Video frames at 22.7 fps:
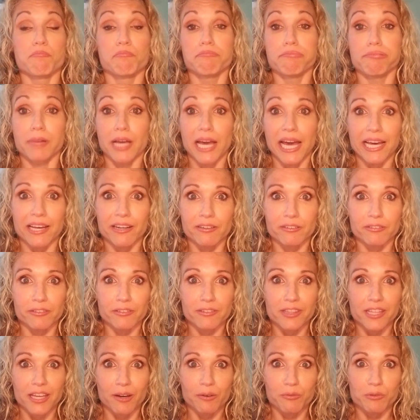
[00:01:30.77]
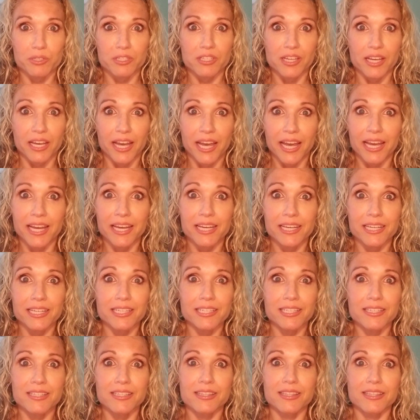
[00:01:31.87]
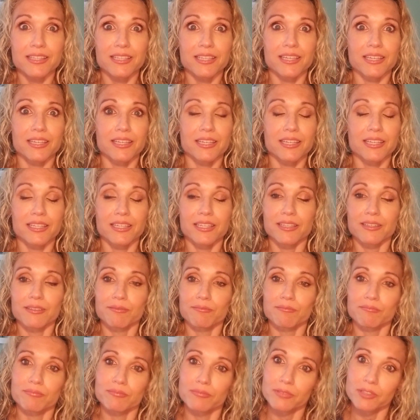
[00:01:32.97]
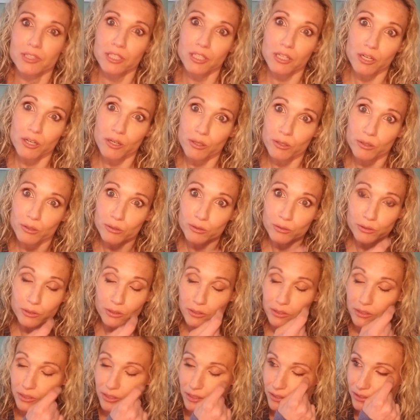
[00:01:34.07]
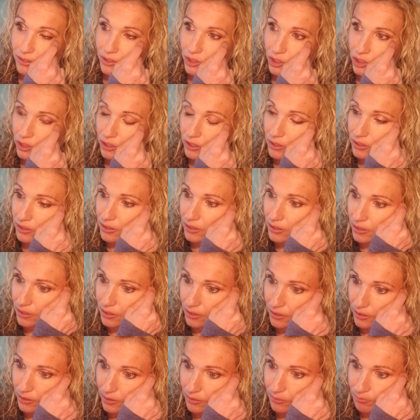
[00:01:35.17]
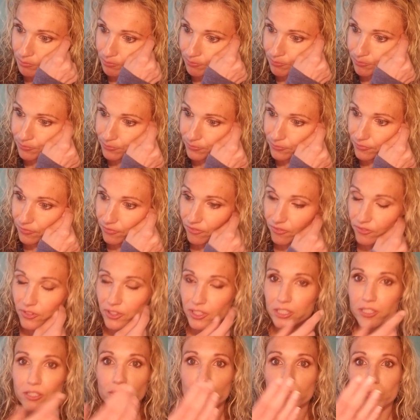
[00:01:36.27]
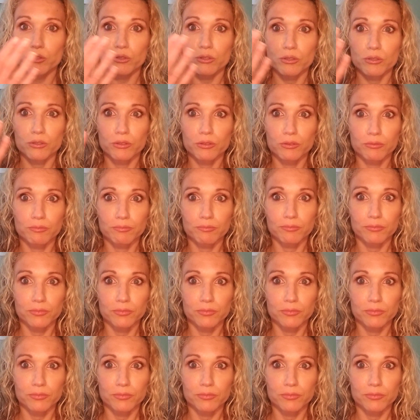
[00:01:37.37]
battle that was ahead, the lows, just the physical,